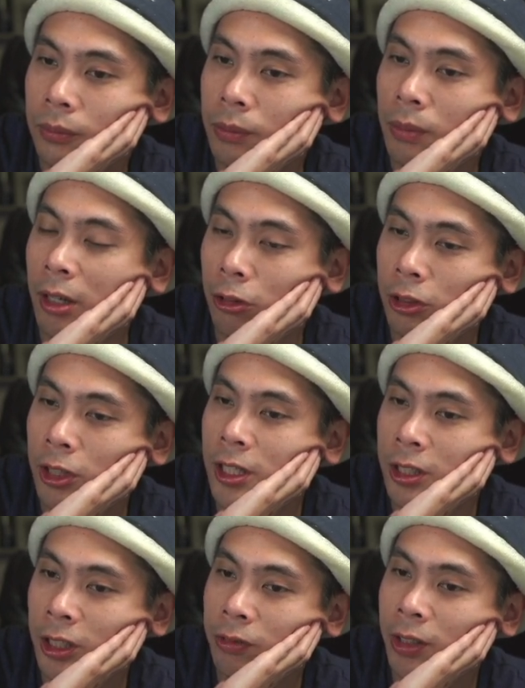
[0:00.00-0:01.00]
Macro
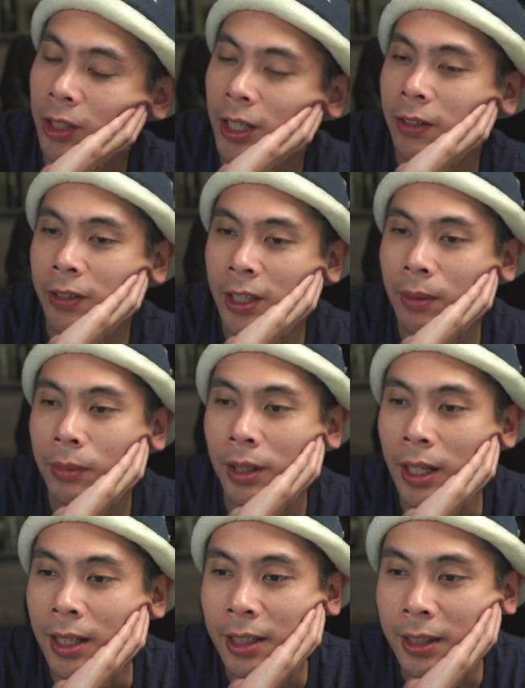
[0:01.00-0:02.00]
keys on the very left. And I'm
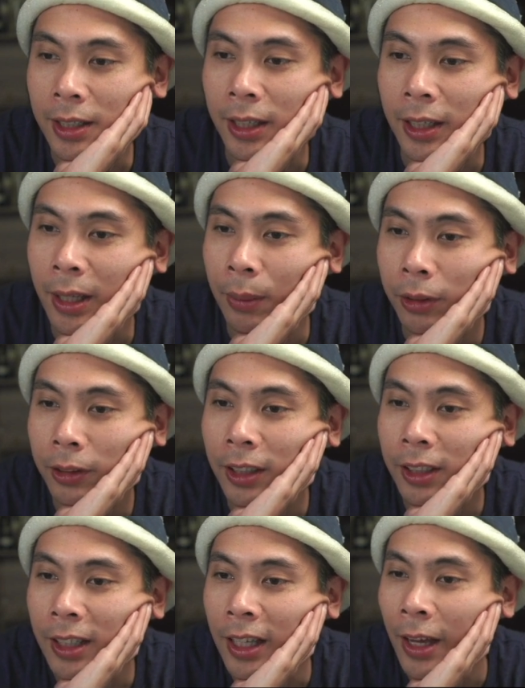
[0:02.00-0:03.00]
glad that they labeled
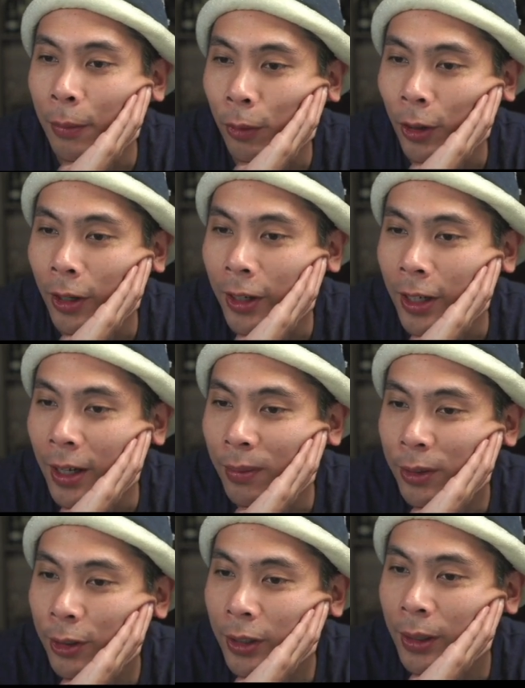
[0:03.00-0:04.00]
it M1,
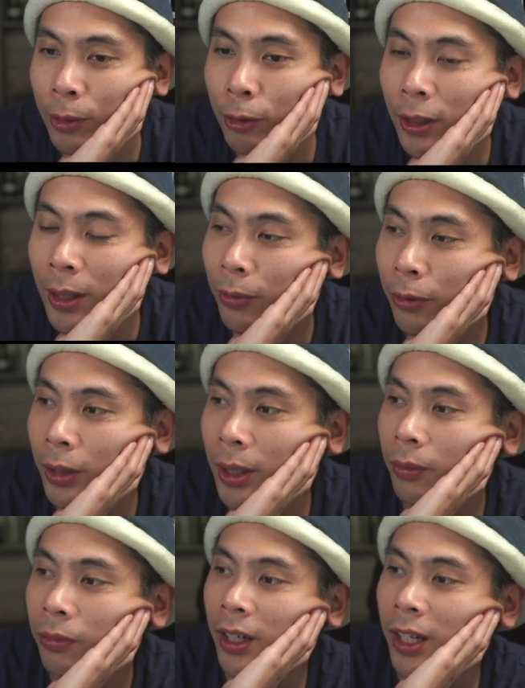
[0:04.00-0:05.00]
M2, M3,
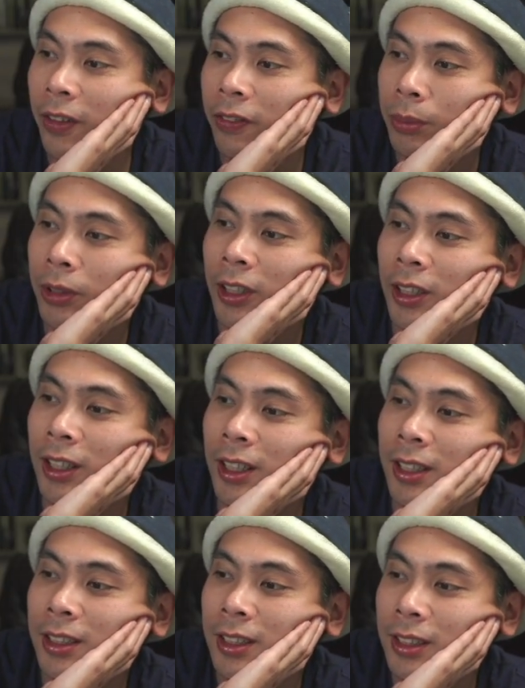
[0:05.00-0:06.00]
M4, M5. Pretty
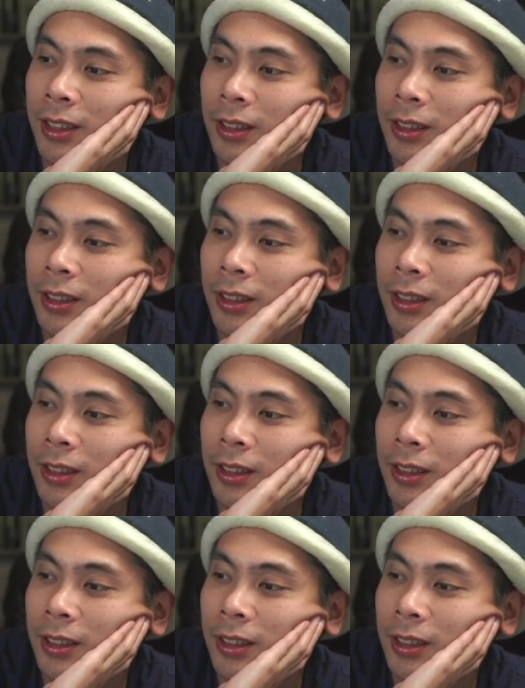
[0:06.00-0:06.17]
nice.